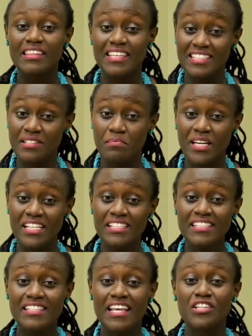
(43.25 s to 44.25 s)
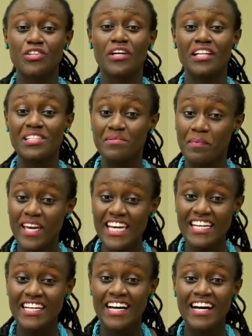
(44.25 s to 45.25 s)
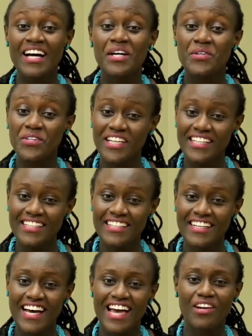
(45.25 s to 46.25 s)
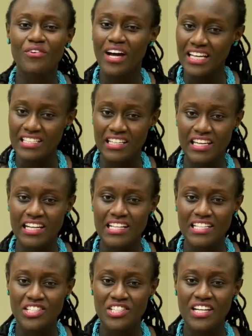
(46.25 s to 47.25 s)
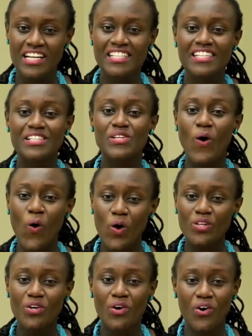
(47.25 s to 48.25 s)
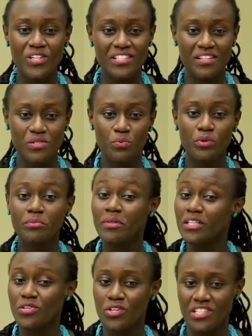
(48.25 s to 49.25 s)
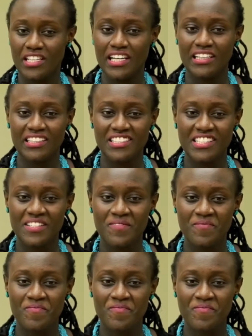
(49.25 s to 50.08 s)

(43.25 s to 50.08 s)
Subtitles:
This means that you can speak, read, and write in English, since all your courses will be taught in English.